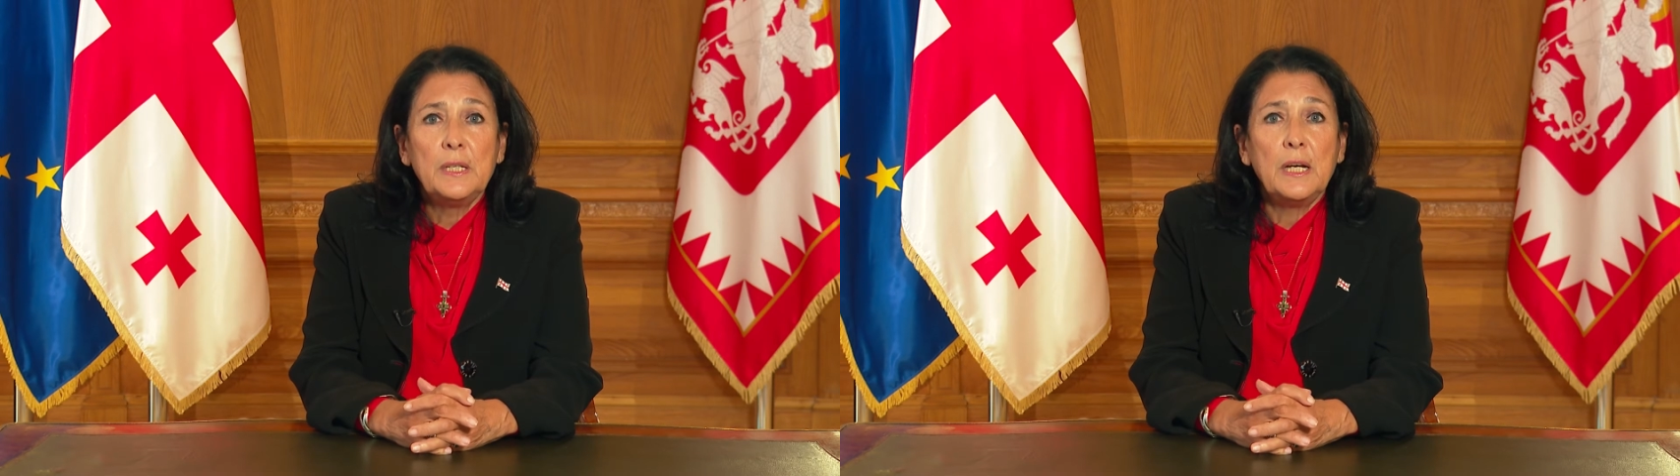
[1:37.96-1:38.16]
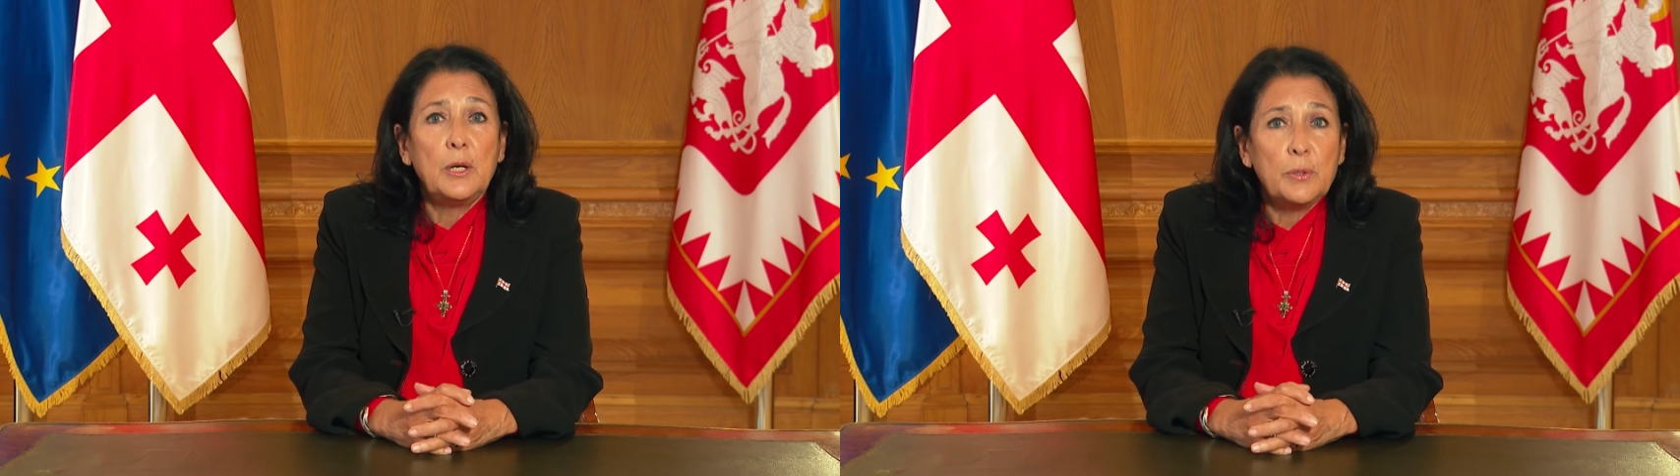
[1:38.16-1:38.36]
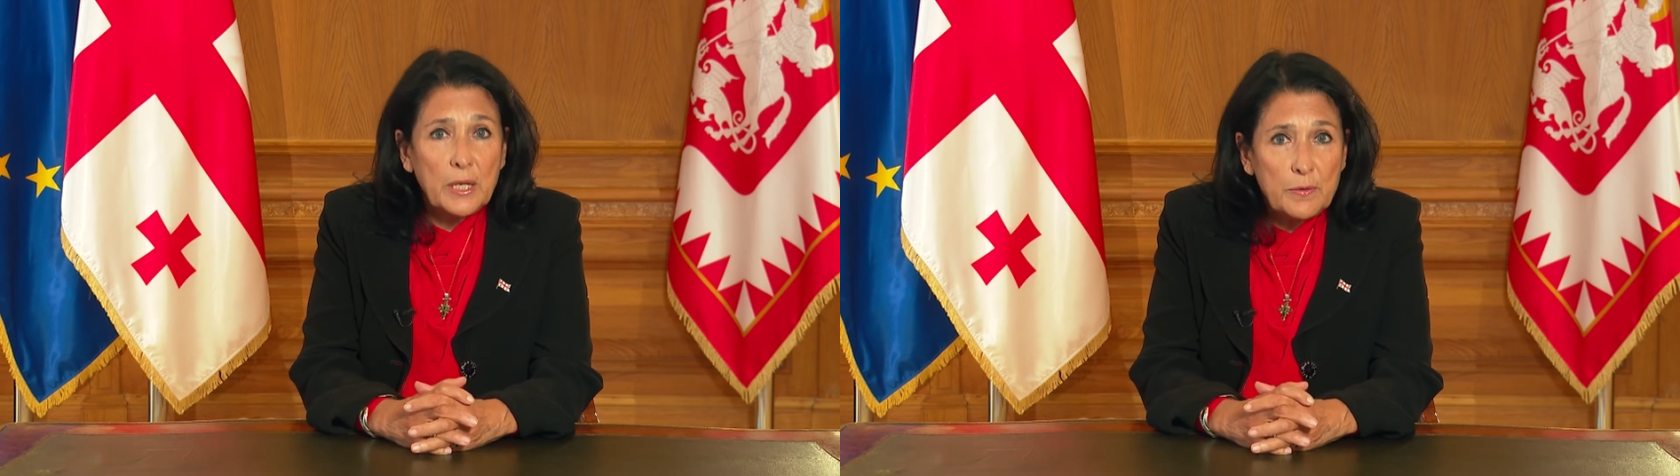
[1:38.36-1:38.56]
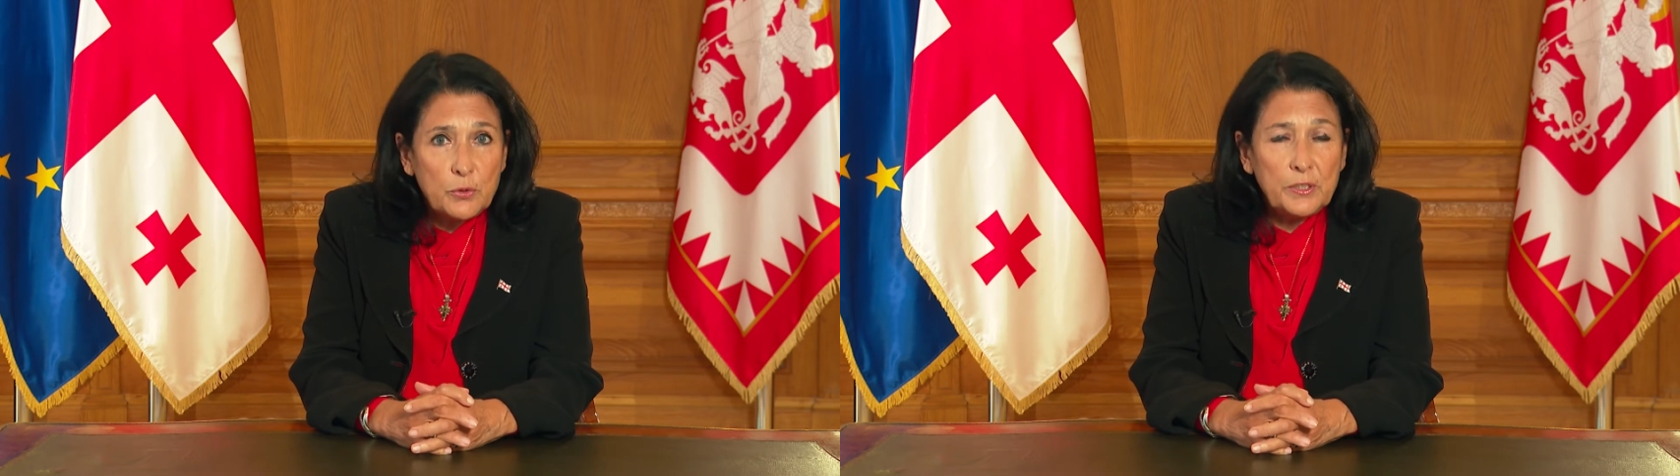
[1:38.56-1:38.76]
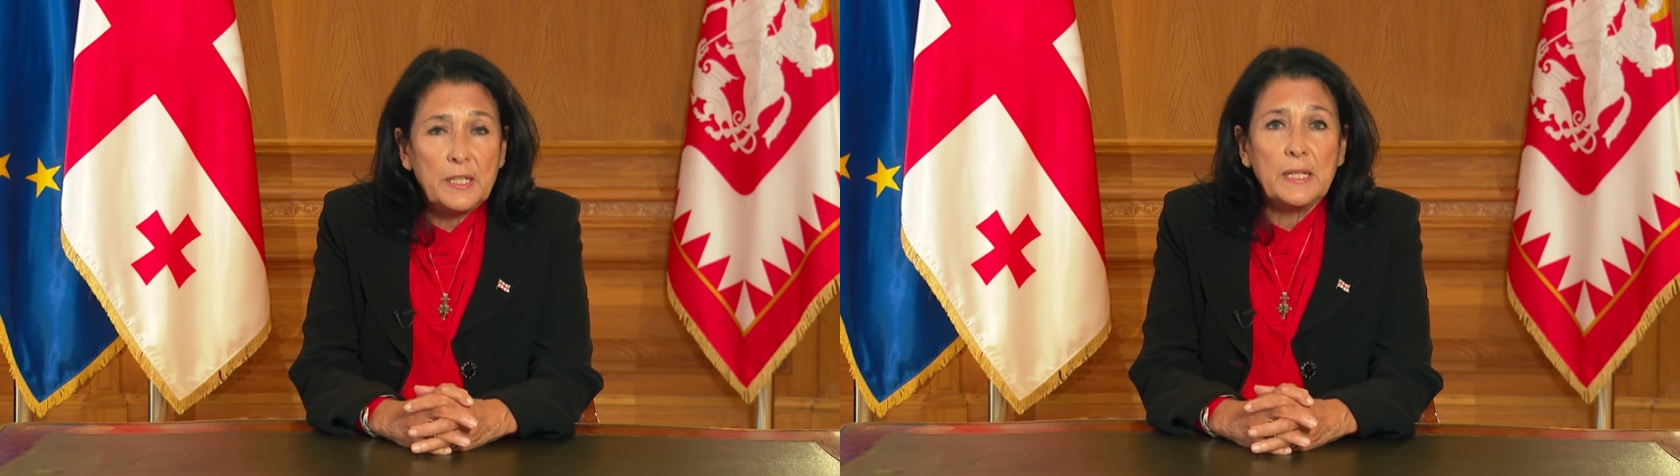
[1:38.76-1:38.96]
our
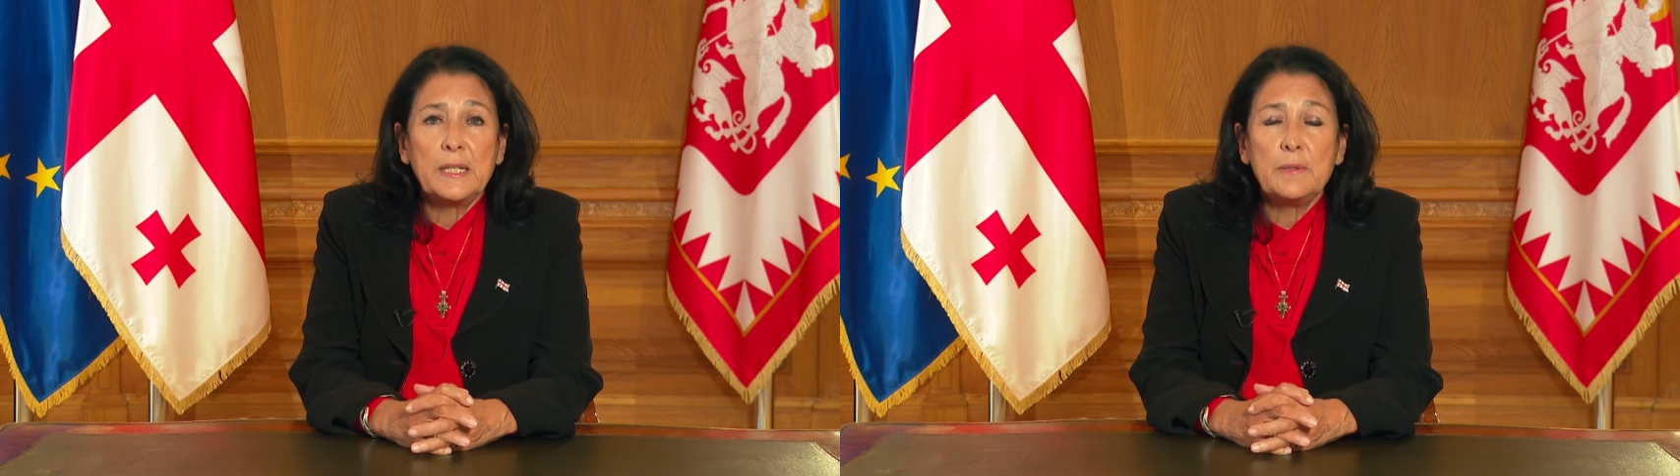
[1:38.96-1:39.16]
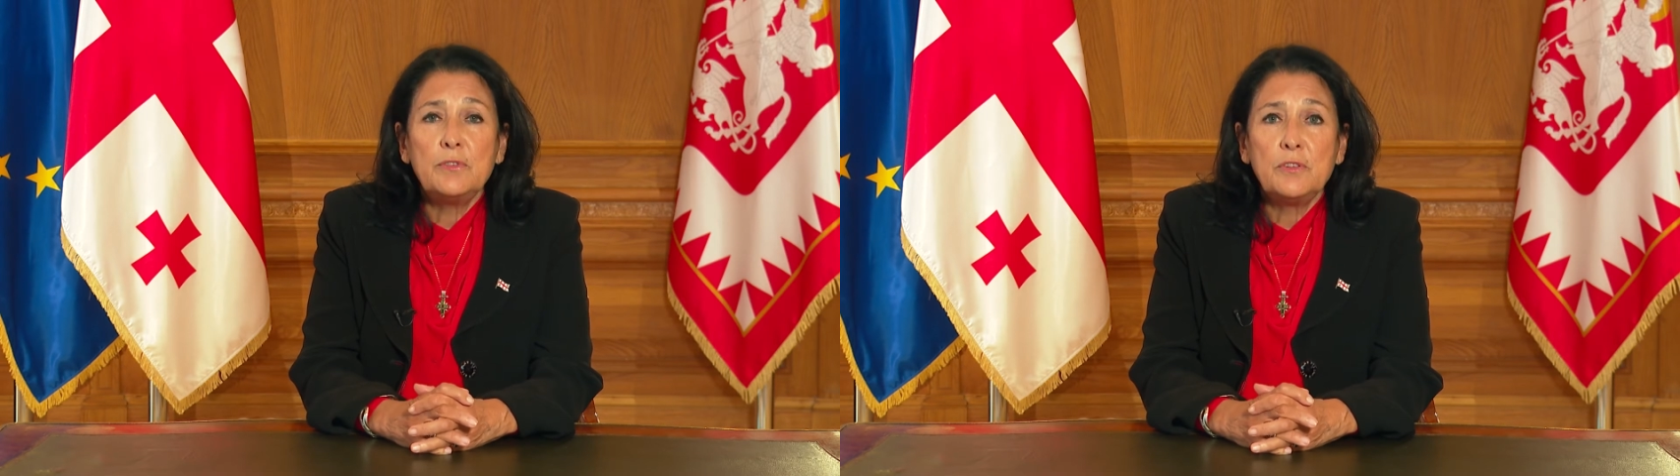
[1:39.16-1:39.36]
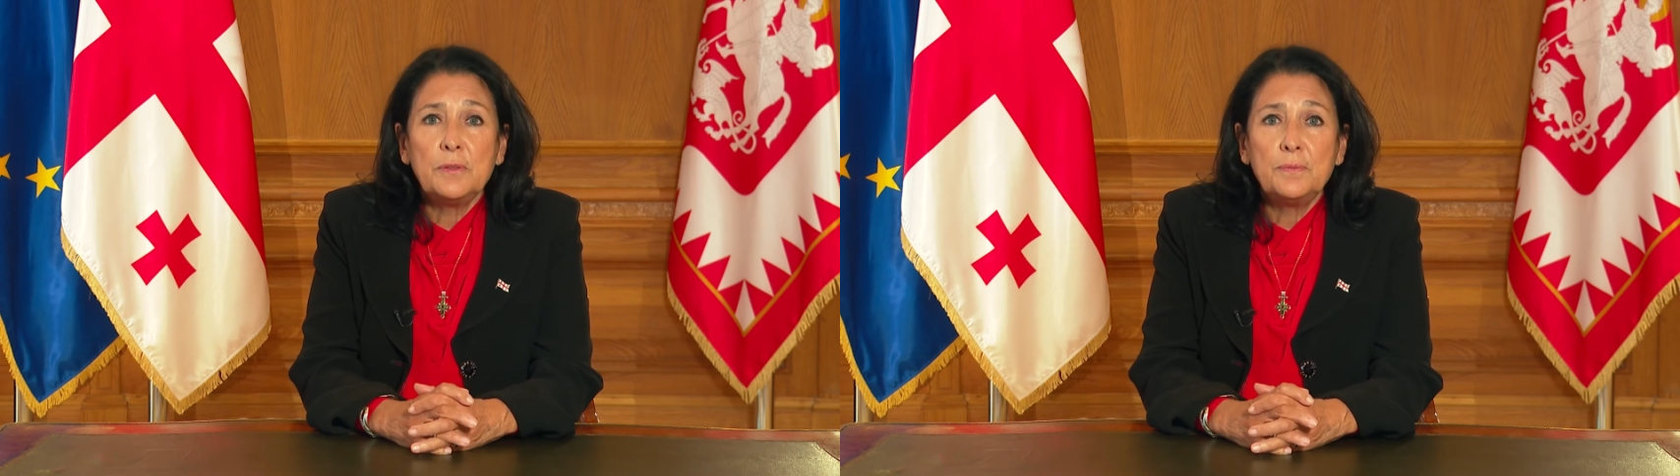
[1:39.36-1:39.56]
everyday lives,